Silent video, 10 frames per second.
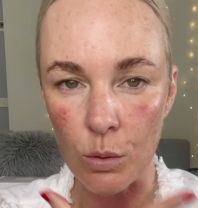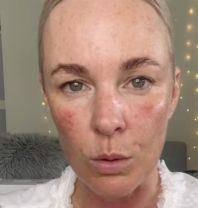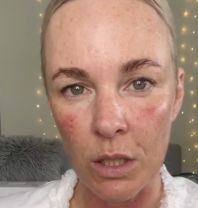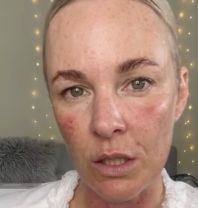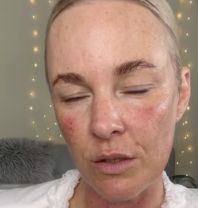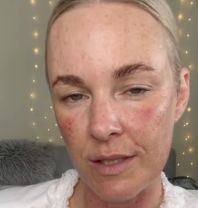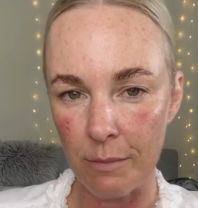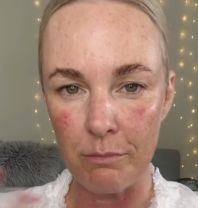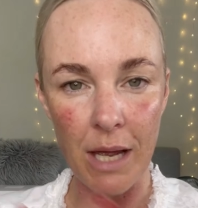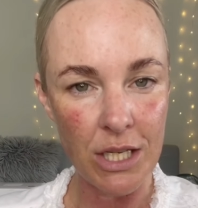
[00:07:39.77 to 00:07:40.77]
oils
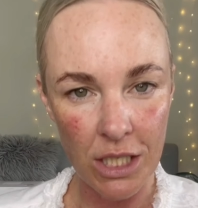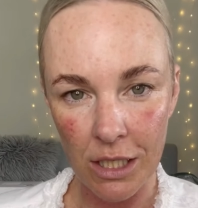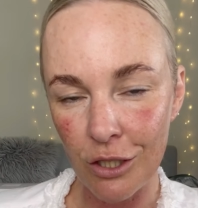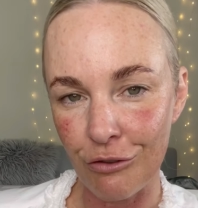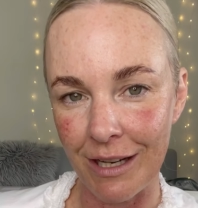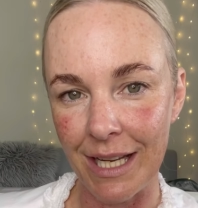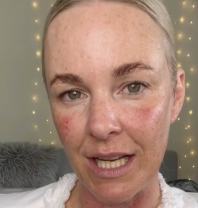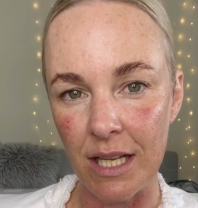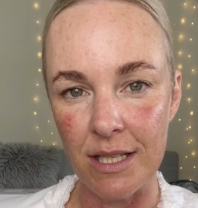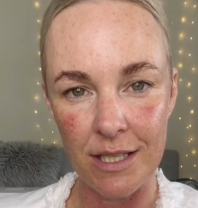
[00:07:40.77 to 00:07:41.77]
and magic
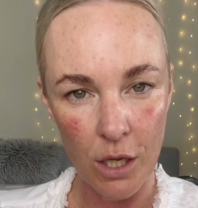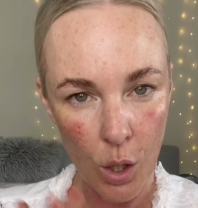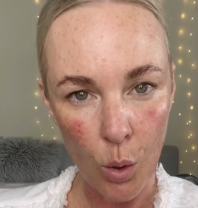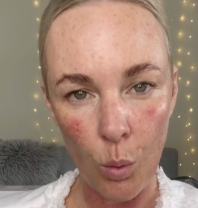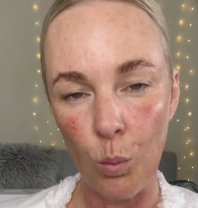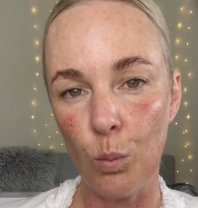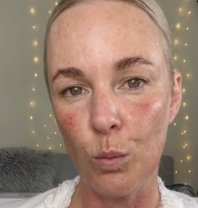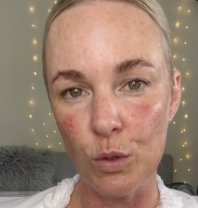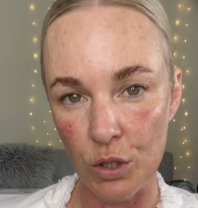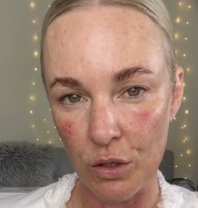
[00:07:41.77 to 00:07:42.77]
ingredients
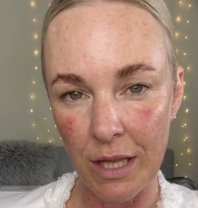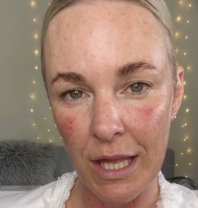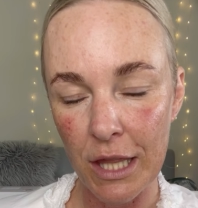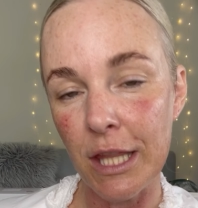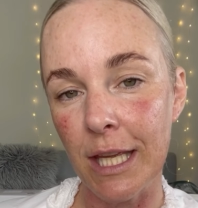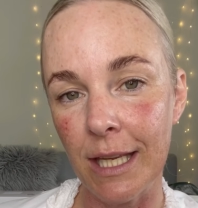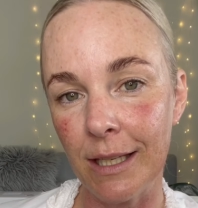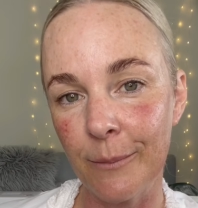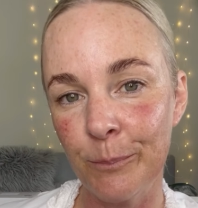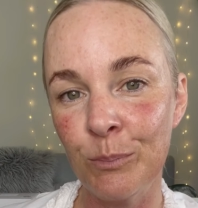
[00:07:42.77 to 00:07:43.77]
do their thing,